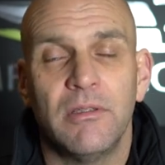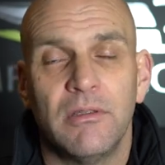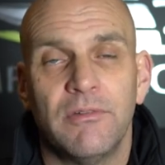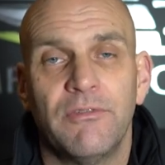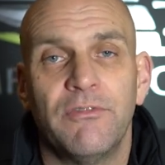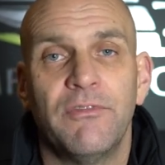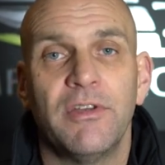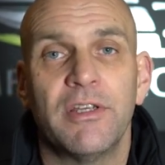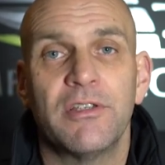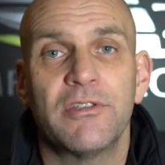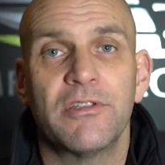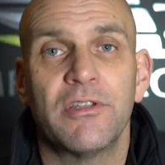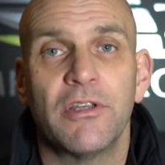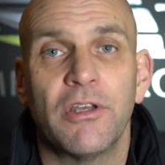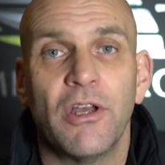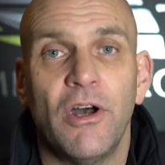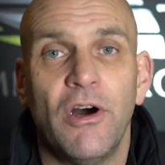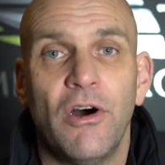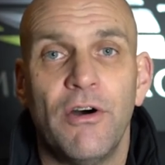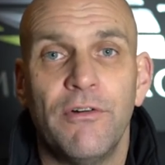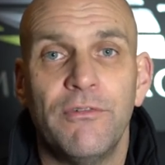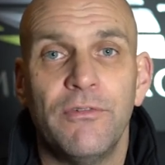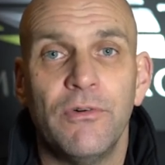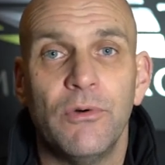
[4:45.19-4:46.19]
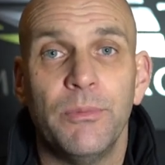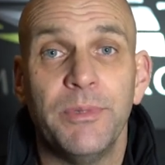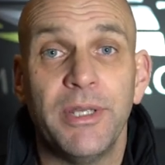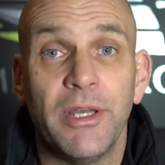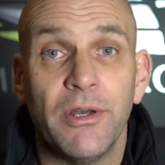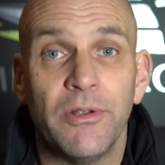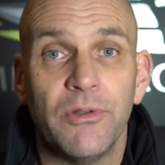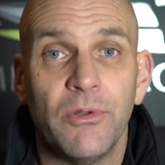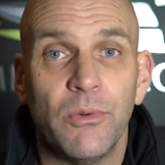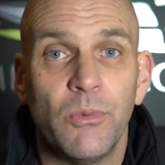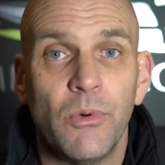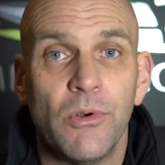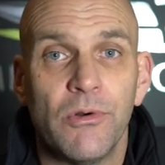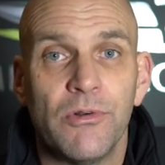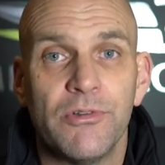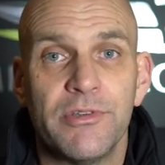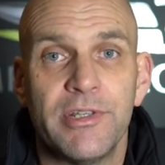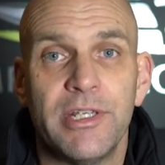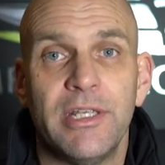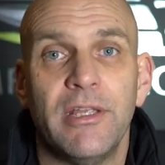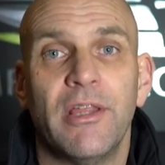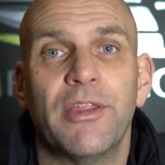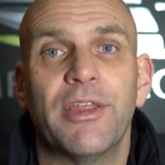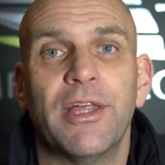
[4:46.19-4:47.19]
fix the car for me under
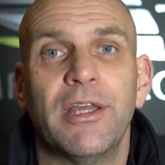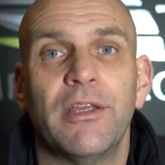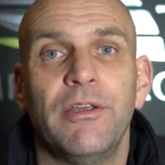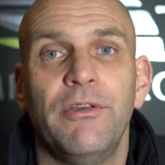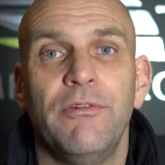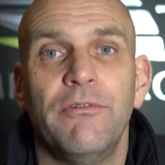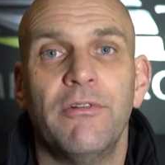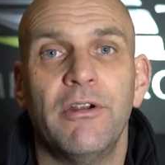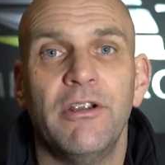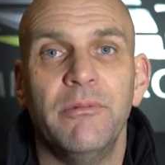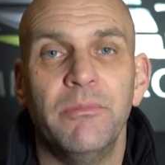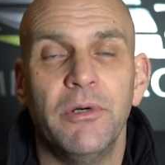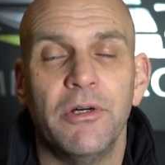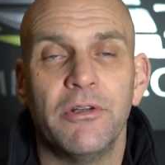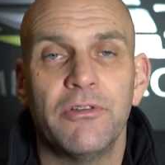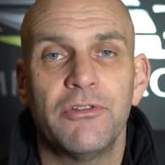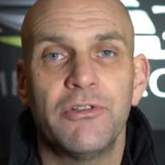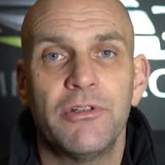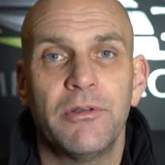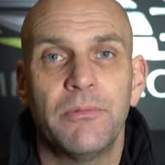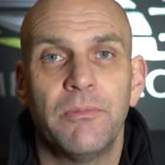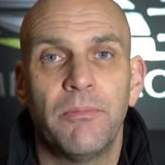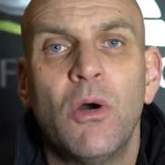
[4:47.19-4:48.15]
warranty, thank you very much.